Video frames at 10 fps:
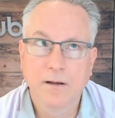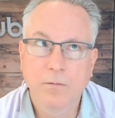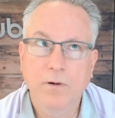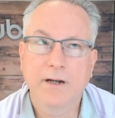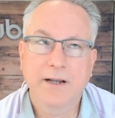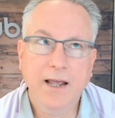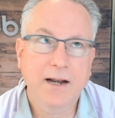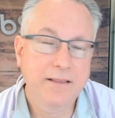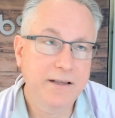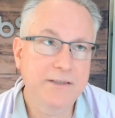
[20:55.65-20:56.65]
Well, and again,
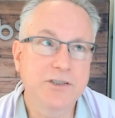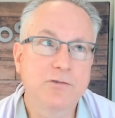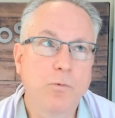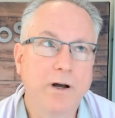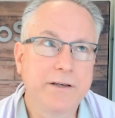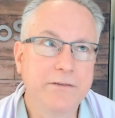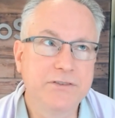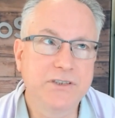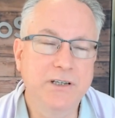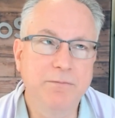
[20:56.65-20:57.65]
I think this is why you've
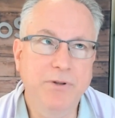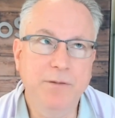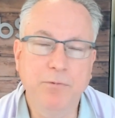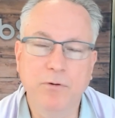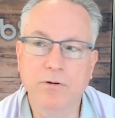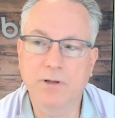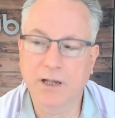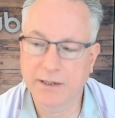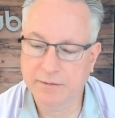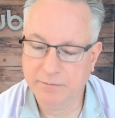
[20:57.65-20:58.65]
seen people
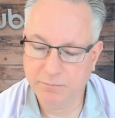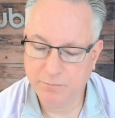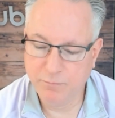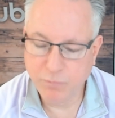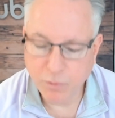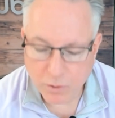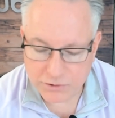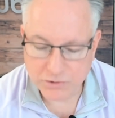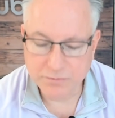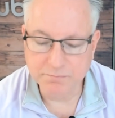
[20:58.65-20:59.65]
like
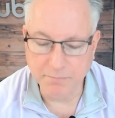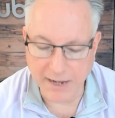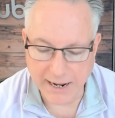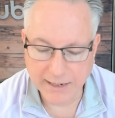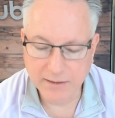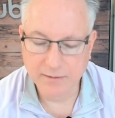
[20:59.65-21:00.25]
push back.